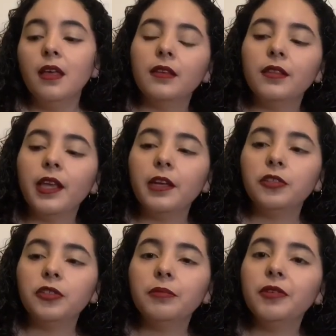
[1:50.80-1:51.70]
They
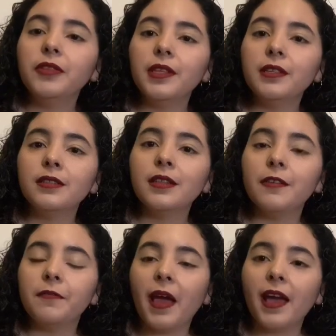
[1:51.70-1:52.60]
attribute this to the
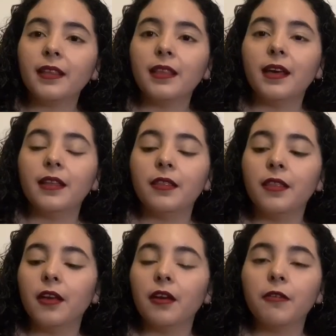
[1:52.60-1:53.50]
fact that
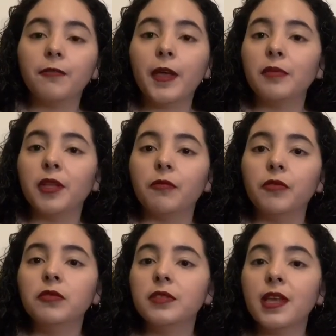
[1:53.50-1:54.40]
their family
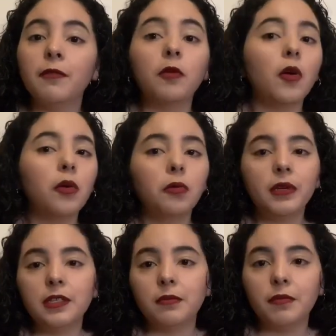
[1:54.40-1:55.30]
roots have
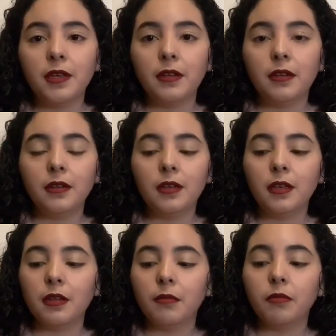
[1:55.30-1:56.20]
always been
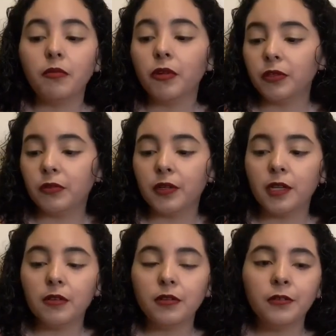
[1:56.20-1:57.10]
in Puerto
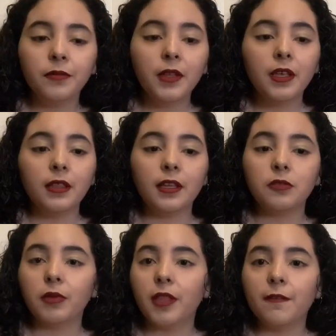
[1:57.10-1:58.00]
Rico.
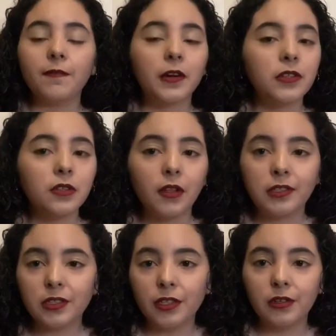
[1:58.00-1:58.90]
That's where they first
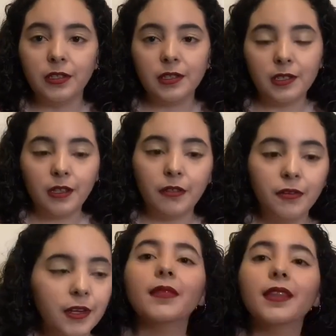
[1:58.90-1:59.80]
launched their
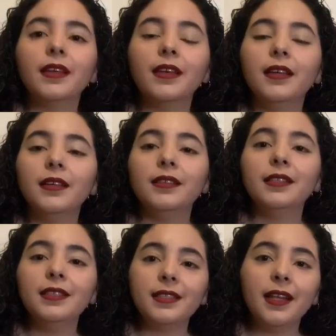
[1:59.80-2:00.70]
distillery.
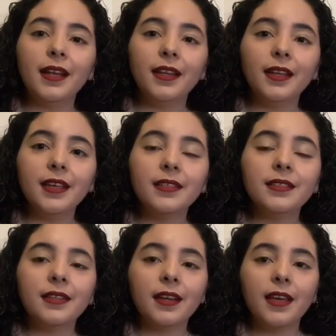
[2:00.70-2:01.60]
Distillería
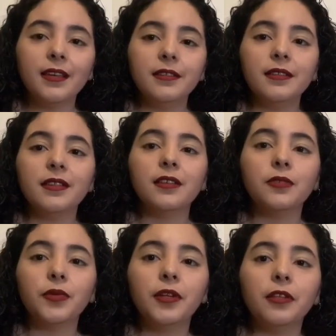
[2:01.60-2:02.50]
Sarayes is one of the